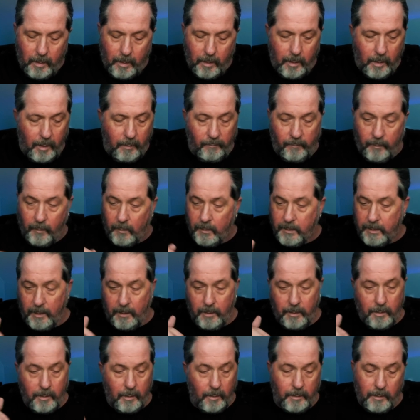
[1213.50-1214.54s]
At first, I
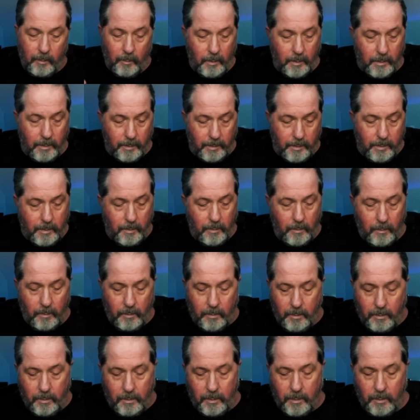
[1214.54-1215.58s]
thought they were just
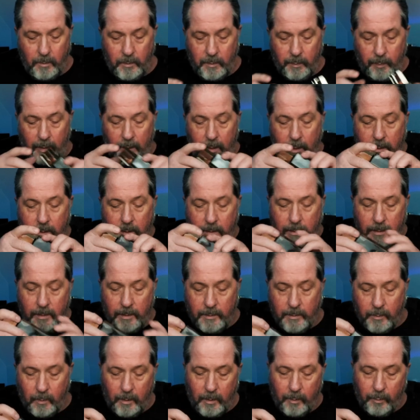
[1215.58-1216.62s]
two splashes.
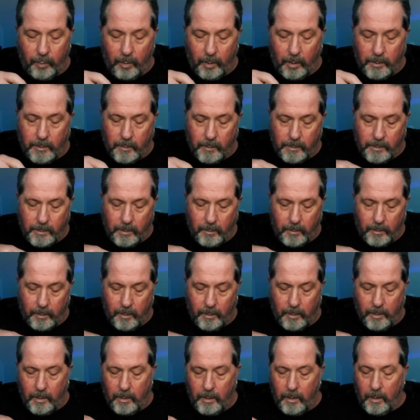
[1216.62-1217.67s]
That's why the price was so good.